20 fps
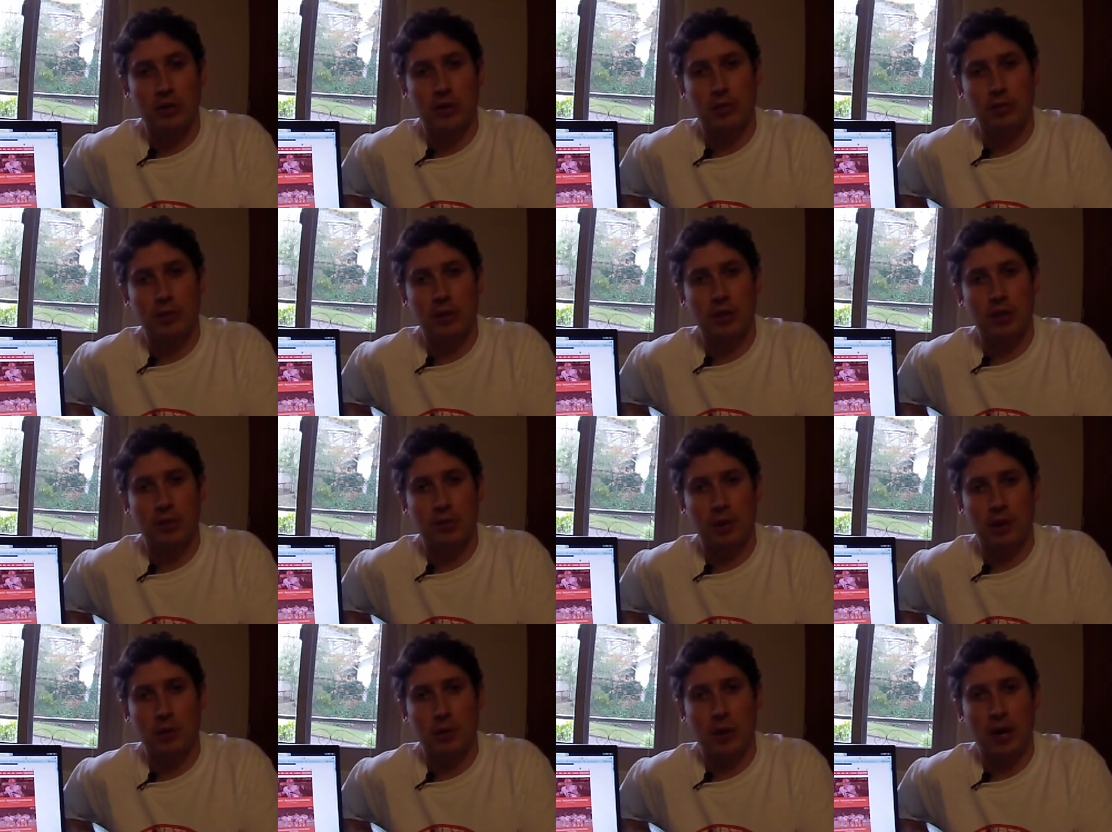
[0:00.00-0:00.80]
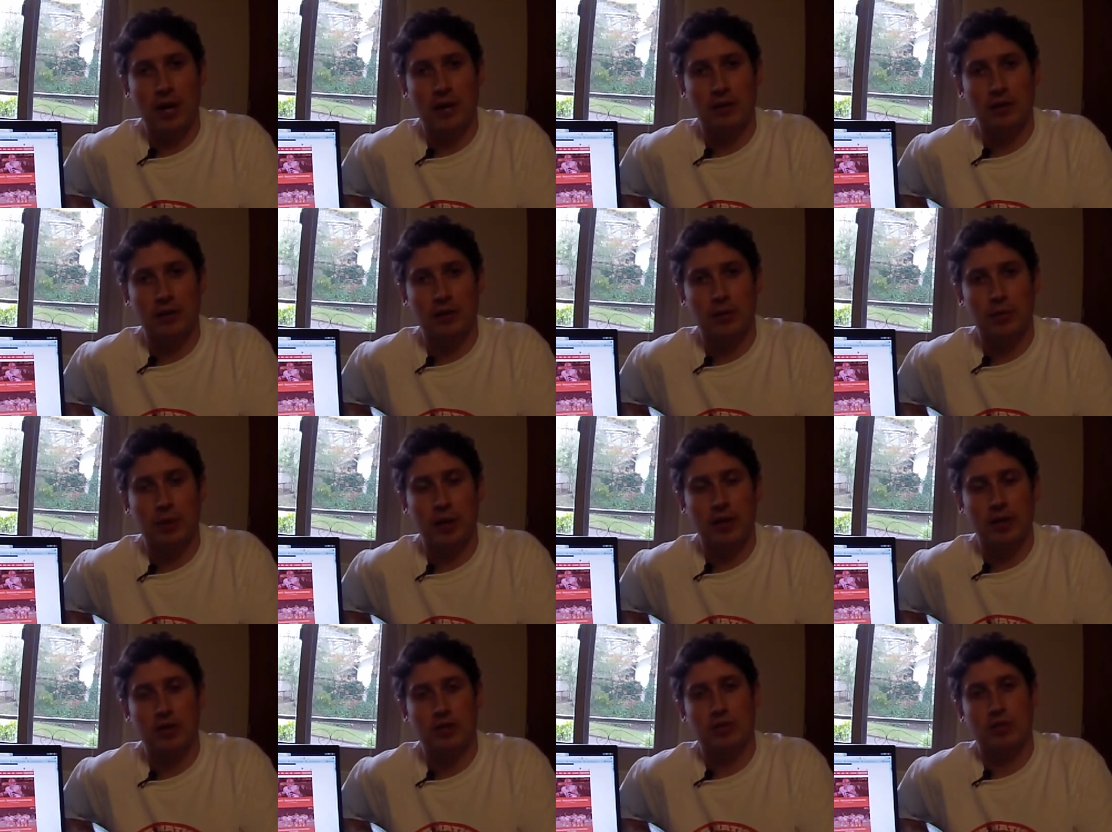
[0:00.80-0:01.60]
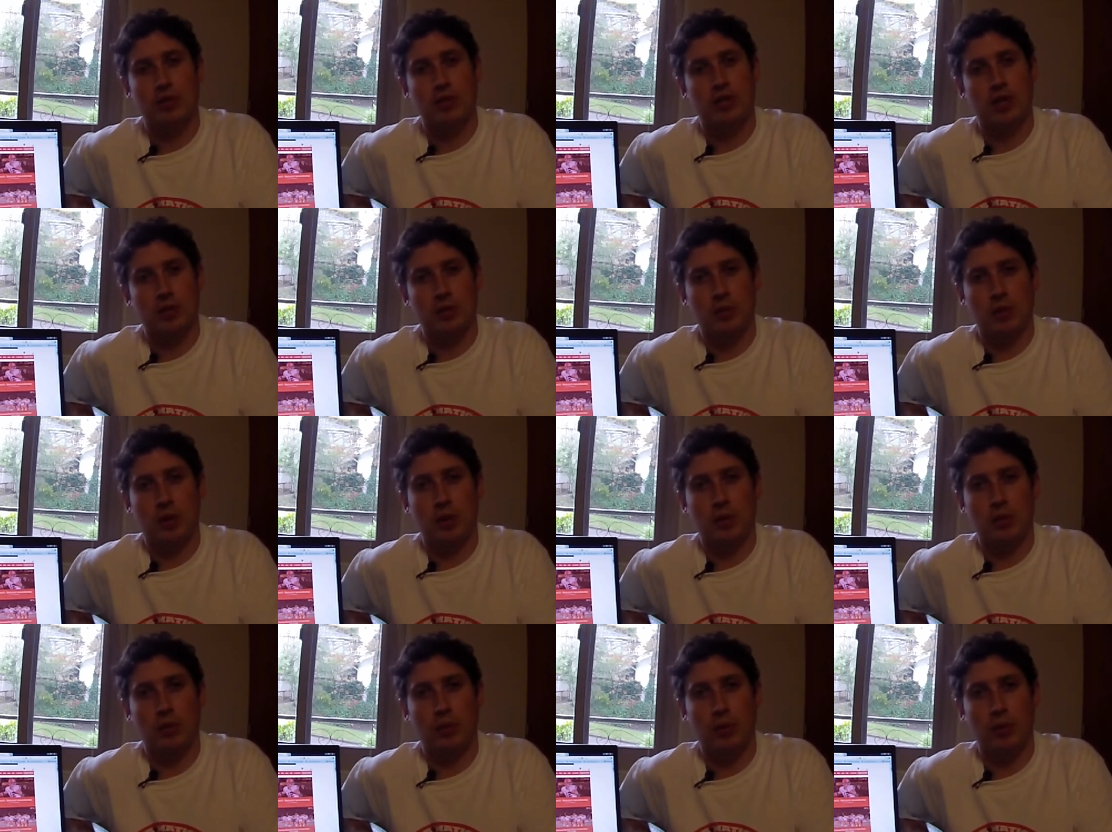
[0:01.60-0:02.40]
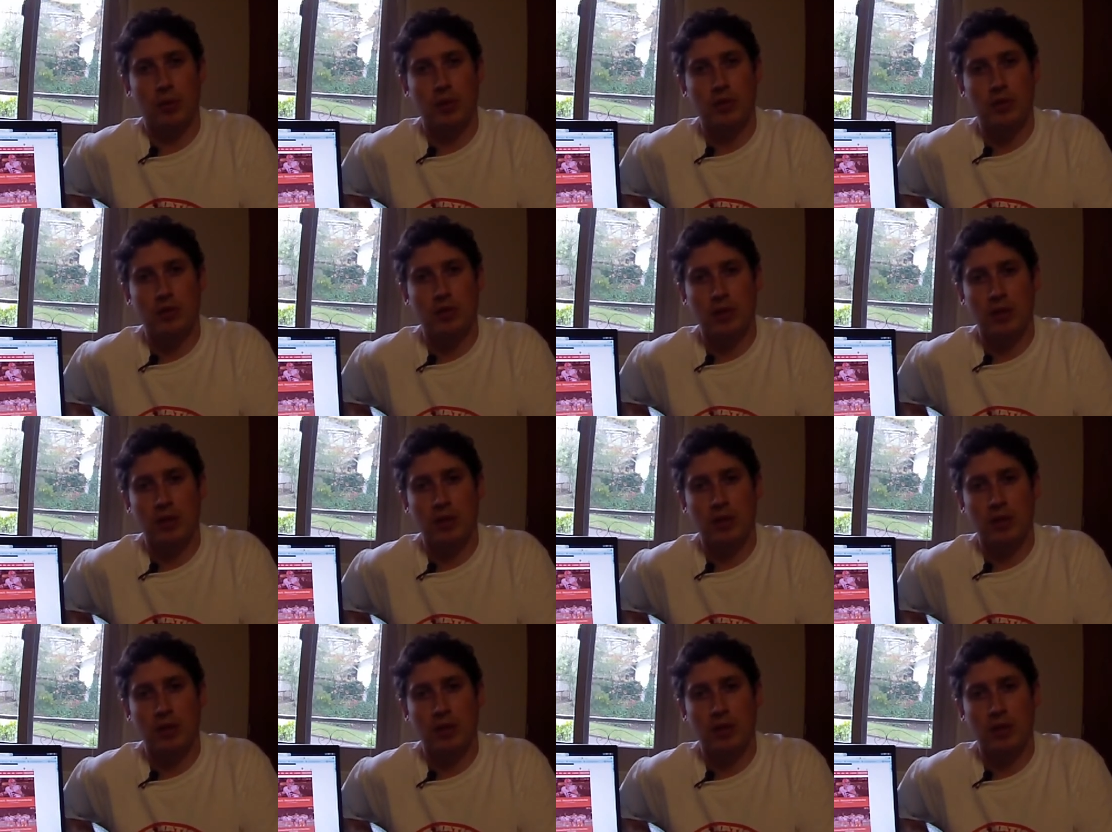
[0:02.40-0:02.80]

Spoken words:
They beat up on Wagner. Brandon Trish had 21 points.